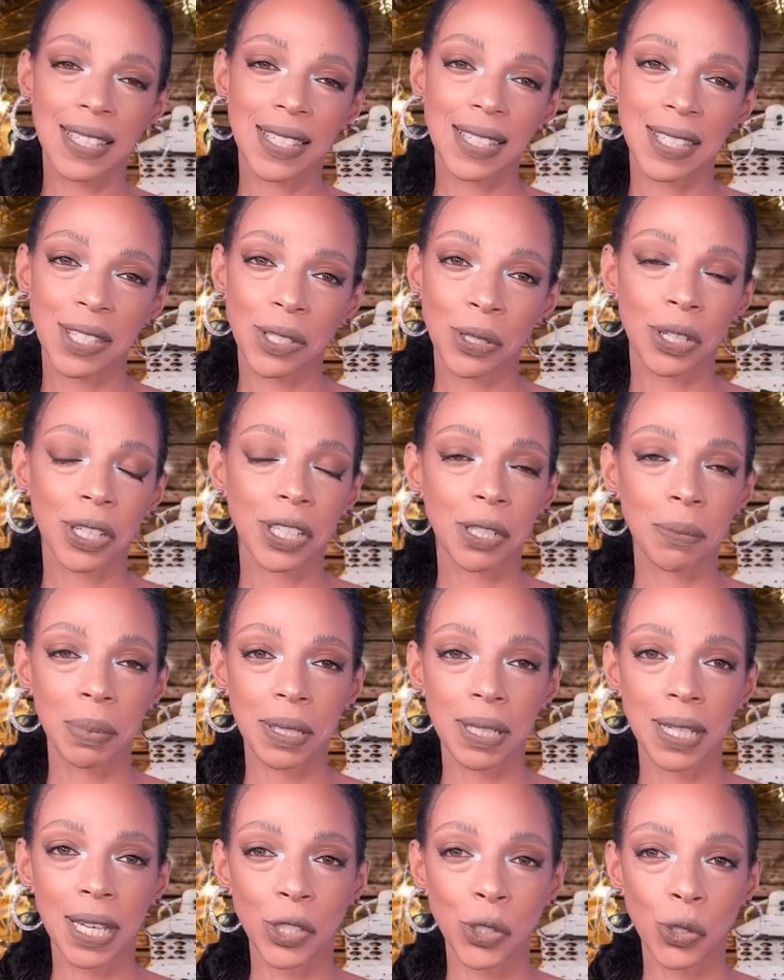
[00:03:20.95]
is still gonna
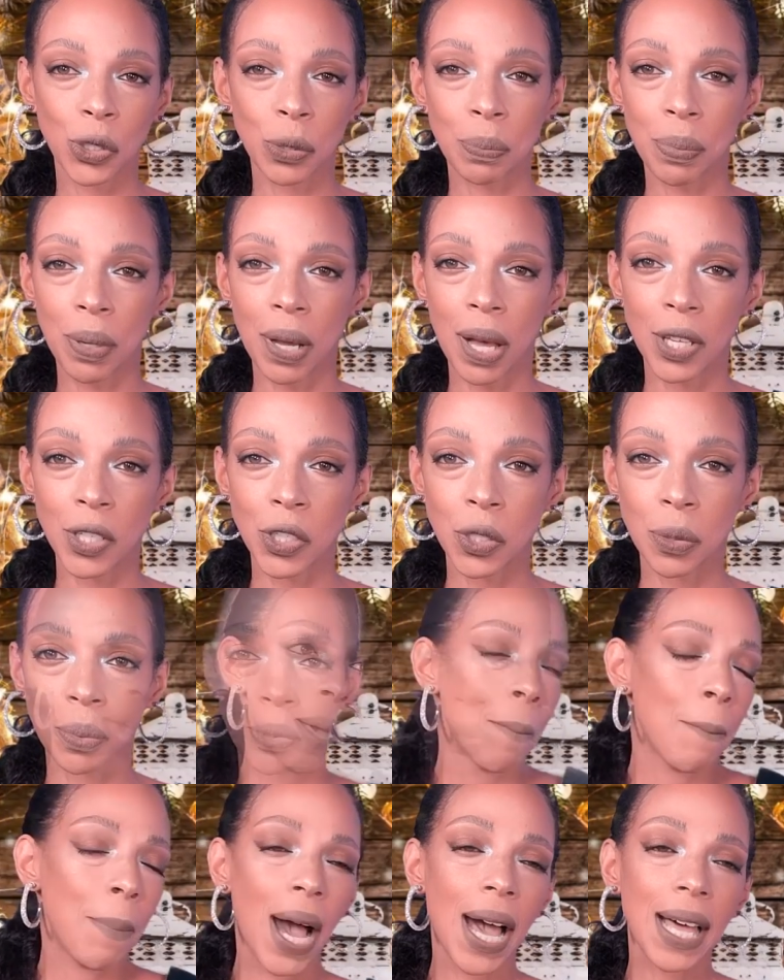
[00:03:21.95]
be next to
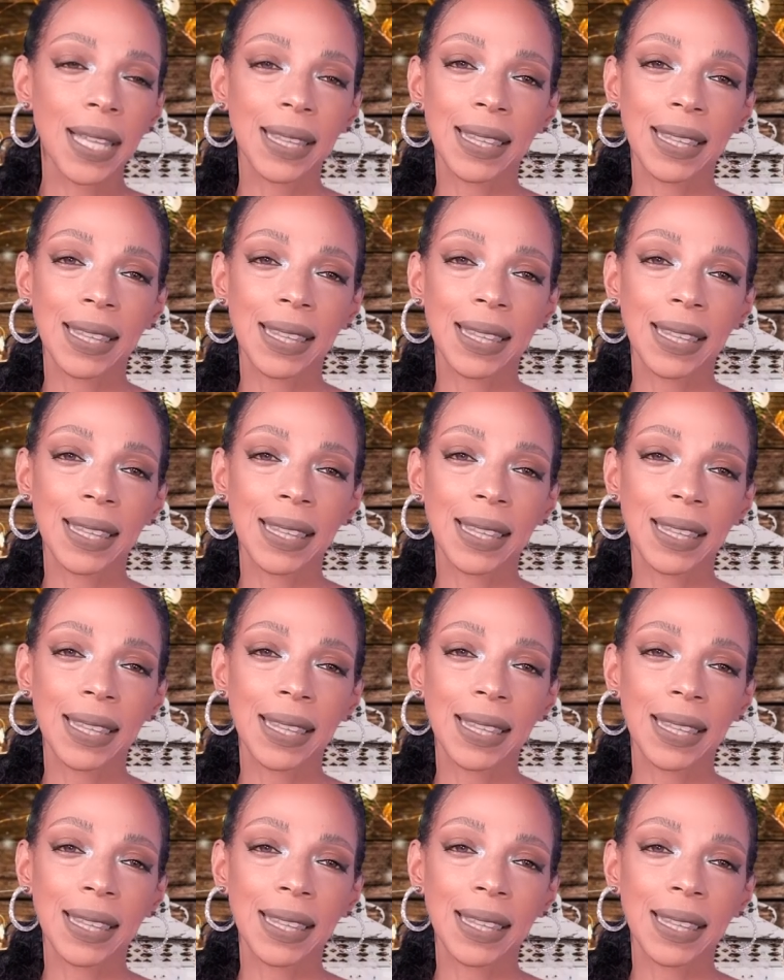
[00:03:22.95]
impossible. But